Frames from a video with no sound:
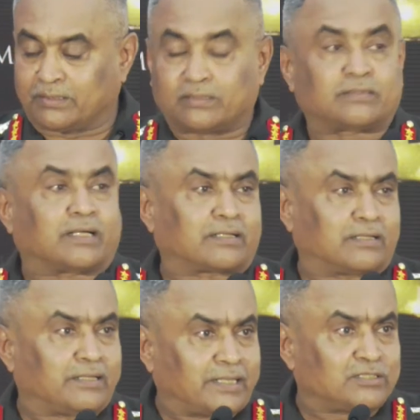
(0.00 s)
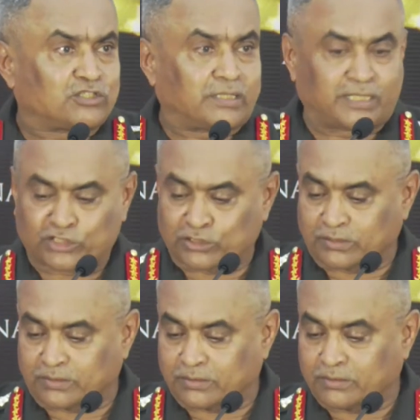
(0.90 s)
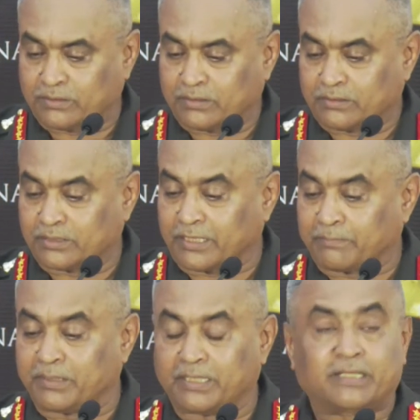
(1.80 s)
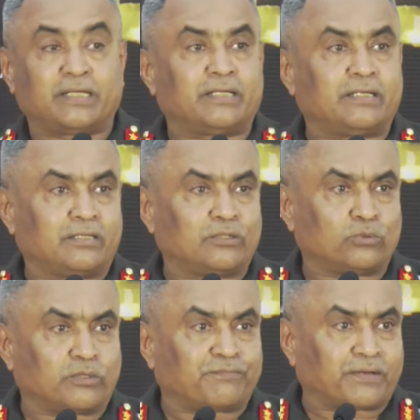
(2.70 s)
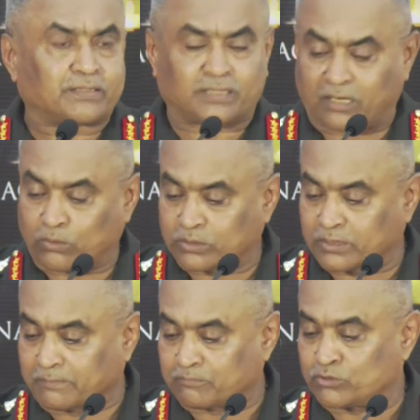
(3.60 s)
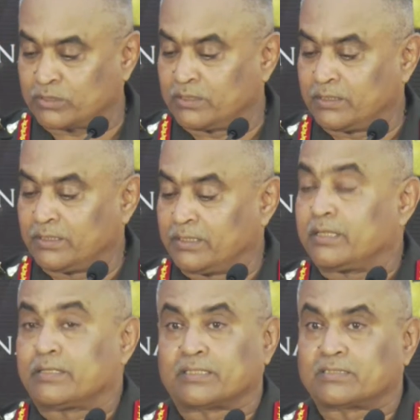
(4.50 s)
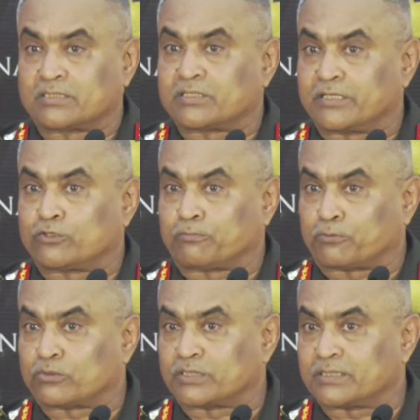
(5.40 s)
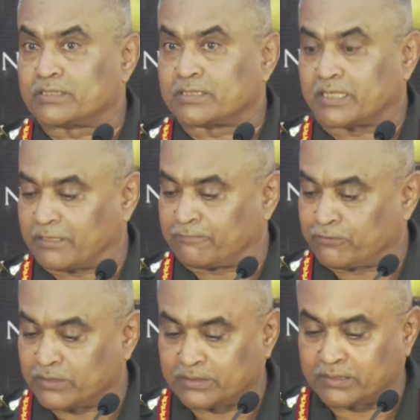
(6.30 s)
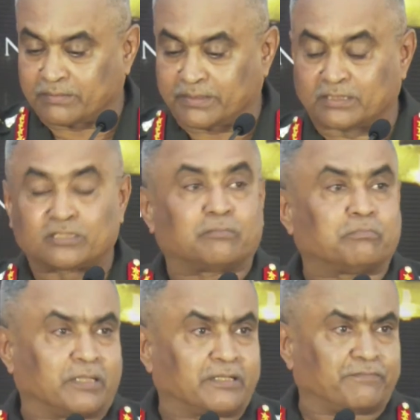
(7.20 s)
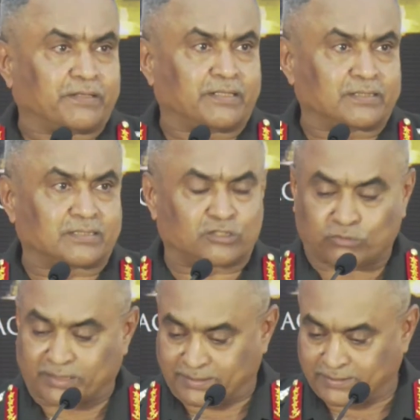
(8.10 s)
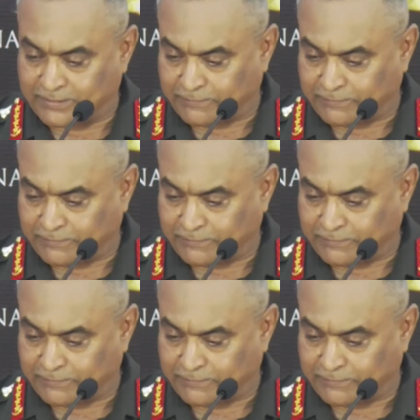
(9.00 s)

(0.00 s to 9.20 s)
that lends a nation the ability to effect the outcomes necessary to process and further its multifarious interests.